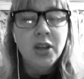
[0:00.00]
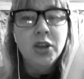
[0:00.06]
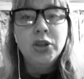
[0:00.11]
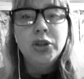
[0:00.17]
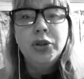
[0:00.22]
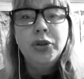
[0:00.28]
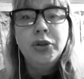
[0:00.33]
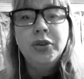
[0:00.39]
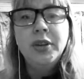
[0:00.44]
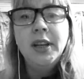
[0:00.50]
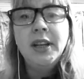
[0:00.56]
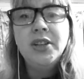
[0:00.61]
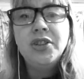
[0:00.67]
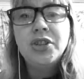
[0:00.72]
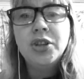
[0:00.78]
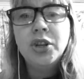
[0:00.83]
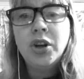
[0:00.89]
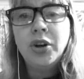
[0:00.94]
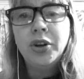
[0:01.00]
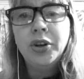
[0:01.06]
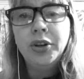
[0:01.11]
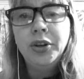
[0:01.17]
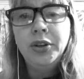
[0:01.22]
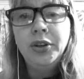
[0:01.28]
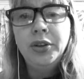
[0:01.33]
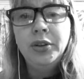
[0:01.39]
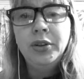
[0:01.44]
You need to
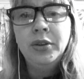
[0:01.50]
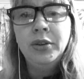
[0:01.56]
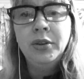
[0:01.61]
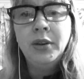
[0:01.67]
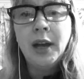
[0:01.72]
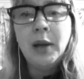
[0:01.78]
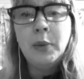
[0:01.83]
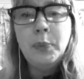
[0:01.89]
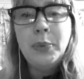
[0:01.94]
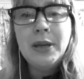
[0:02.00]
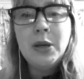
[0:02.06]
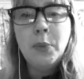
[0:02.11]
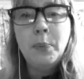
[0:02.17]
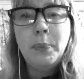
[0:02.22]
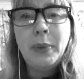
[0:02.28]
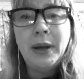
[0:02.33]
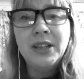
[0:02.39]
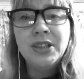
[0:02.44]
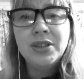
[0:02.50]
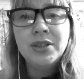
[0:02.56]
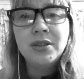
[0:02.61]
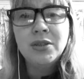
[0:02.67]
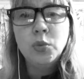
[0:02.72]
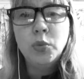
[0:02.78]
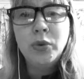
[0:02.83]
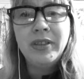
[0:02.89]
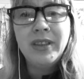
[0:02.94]
go and be abundant
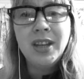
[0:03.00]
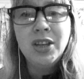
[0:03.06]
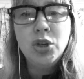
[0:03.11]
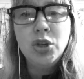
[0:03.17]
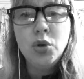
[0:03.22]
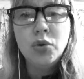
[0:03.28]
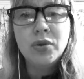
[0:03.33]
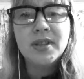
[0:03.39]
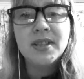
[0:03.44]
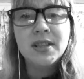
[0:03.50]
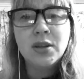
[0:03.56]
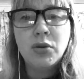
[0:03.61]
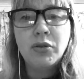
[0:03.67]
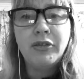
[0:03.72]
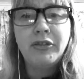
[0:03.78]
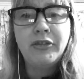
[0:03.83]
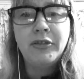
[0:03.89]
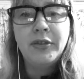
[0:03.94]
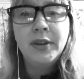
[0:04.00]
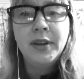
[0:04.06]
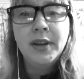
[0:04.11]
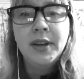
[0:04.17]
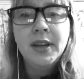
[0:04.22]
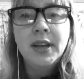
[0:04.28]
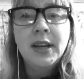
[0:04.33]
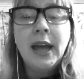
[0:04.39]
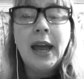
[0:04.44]
within yourself
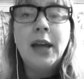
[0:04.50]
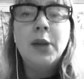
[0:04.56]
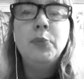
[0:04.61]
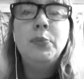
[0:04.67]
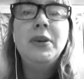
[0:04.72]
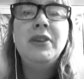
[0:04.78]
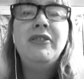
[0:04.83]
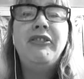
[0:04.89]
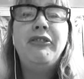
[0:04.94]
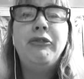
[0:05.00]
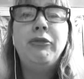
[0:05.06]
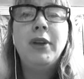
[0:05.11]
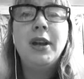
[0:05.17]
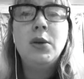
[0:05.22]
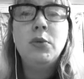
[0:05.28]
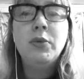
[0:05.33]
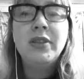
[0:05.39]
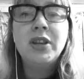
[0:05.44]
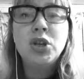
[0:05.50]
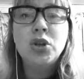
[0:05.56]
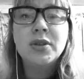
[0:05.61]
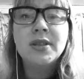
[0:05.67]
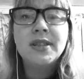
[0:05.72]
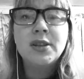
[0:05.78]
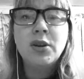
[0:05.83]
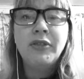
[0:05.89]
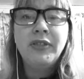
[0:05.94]
and be free within
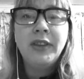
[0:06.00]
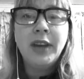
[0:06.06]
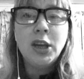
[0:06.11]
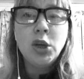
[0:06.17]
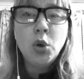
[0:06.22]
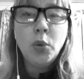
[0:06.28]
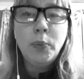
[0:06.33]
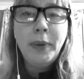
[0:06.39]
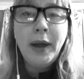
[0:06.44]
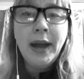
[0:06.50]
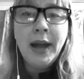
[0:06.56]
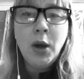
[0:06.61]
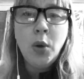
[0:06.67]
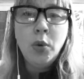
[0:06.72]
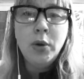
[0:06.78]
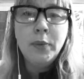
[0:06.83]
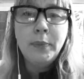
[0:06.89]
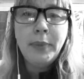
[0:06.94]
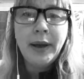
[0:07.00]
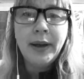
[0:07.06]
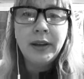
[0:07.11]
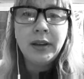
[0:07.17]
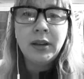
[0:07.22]
yourself. Get your power back.